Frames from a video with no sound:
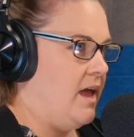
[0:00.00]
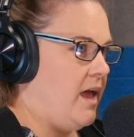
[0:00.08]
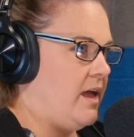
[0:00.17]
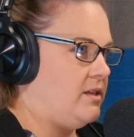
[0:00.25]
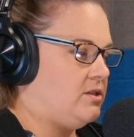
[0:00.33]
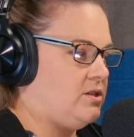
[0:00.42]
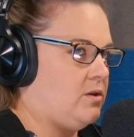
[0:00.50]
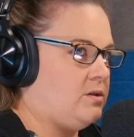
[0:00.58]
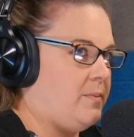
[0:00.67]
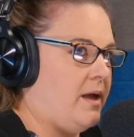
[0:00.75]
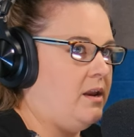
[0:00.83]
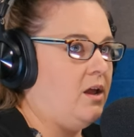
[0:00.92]
And so
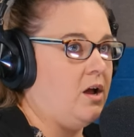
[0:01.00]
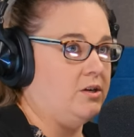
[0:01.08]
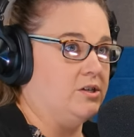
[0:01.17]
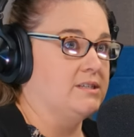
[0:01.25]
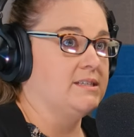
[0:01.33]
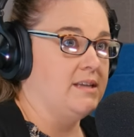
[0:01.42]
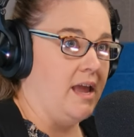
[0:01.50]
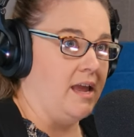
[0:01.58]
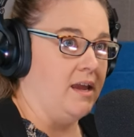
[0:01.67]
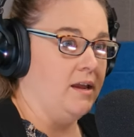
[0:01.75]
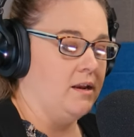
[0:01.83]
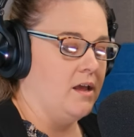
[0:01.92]
depending on your
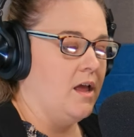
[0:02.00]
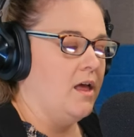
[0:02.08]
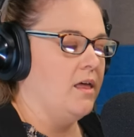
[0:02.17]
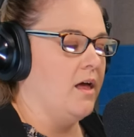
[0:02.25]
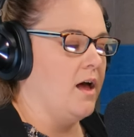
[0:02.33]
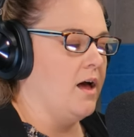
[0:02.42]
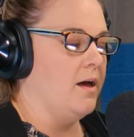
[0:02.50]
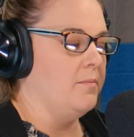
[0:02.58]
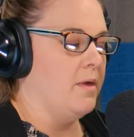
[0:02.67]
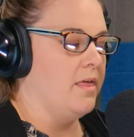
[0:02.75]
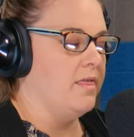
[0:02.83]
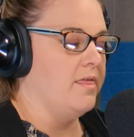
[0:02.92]
state,
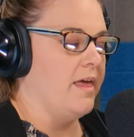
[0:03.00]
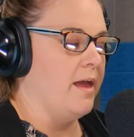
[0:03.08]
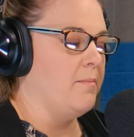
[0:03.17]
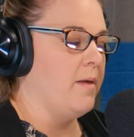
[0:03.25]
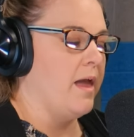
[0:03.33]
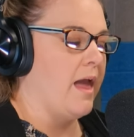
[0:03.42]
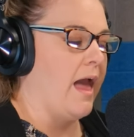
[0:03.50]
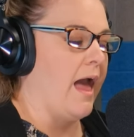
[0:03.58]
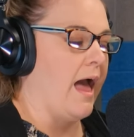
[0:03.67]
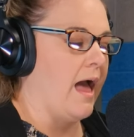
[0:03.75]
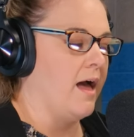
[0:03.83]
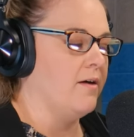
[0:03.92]
they may
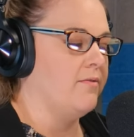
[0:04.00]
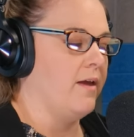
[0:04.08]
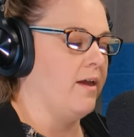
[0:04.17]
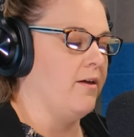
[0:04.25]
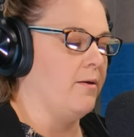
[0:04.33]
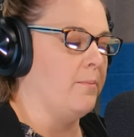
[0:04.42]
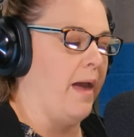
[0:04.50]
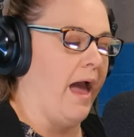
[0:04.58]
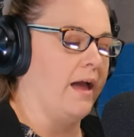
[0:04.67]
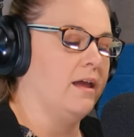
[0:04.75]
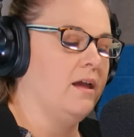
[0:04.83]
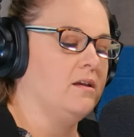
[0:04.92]
have a
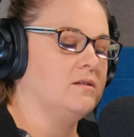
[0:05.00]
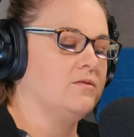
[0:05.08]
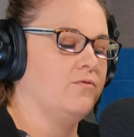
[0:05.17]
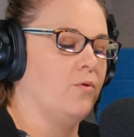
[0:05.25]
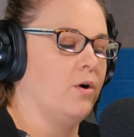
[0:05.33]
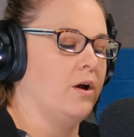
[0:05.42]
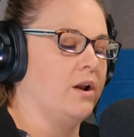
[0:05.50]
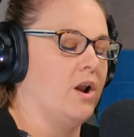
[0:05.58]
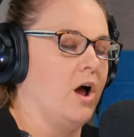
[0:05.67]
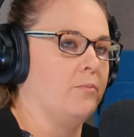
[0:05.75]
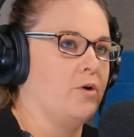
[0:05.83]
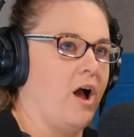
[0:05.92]
packet for a
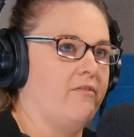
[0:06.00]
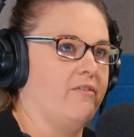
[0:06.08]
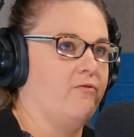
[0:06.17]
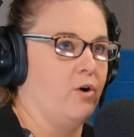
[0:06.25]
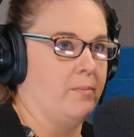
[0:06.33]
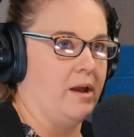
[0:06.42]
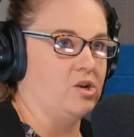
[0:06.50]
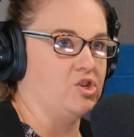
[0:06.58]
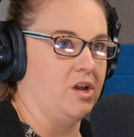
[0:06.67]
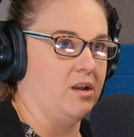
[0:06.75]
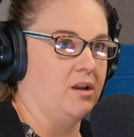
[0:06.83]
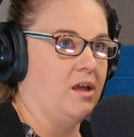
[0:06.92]
nonprofit
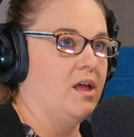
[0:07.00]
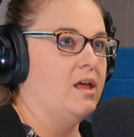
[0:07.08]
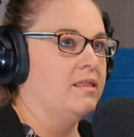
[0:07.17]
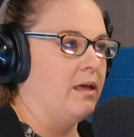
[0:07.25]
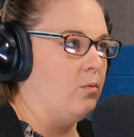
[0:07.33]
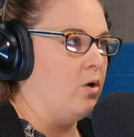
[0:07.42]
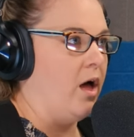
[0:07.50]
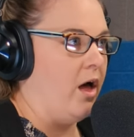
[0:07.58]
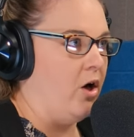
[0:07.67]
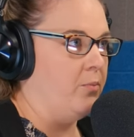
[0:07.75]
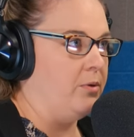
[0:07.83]
formation that will help